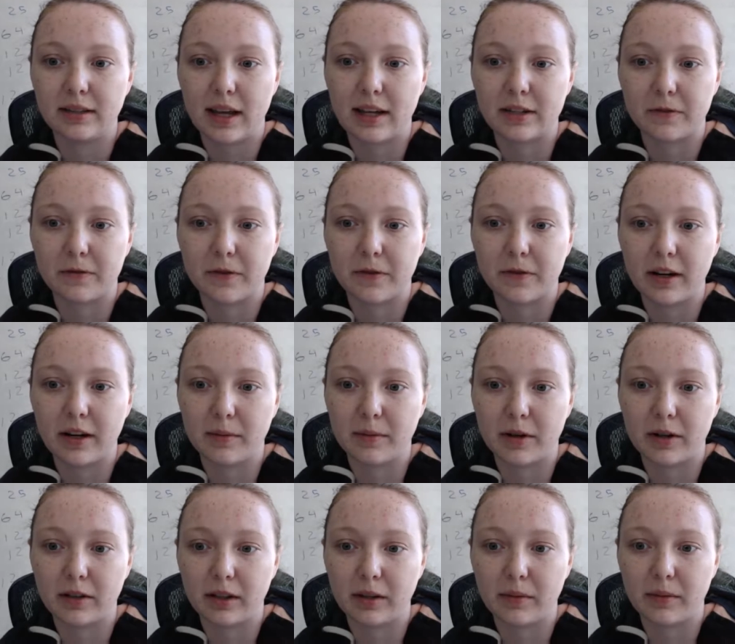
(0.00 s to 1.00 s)
as a front end, I'm
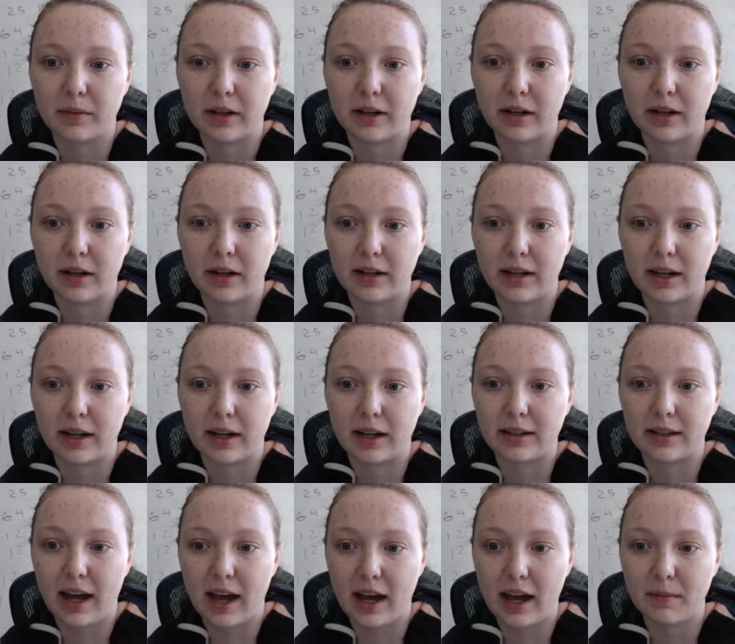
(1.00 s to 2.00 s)
currently working on connecting
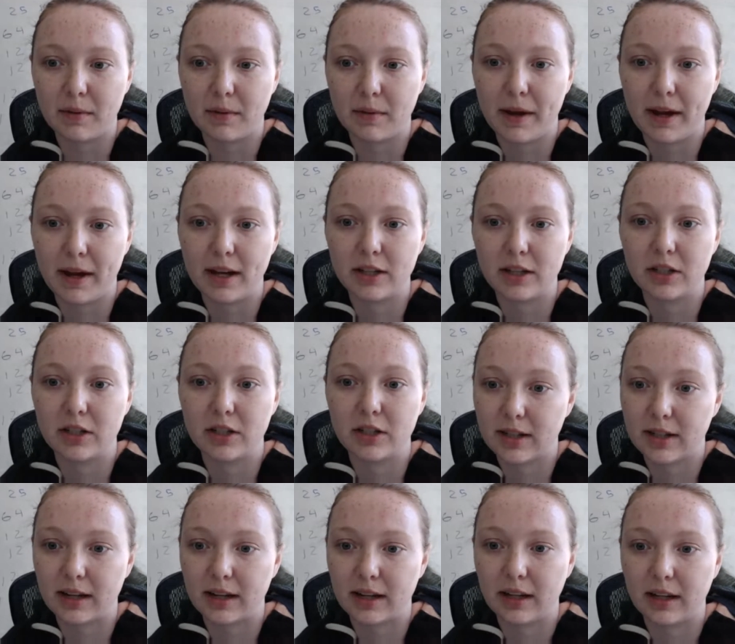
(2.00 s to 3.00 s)
the admin page,
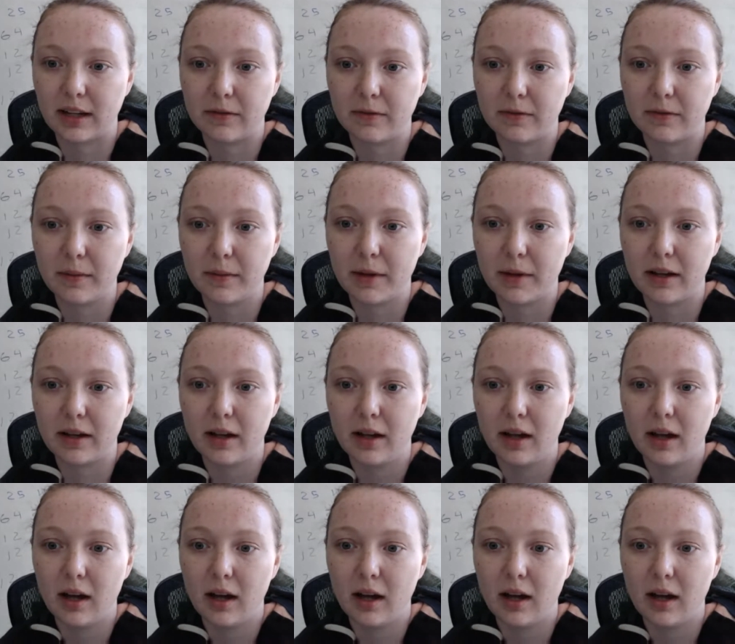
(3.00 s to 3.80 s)
designing it in Figma.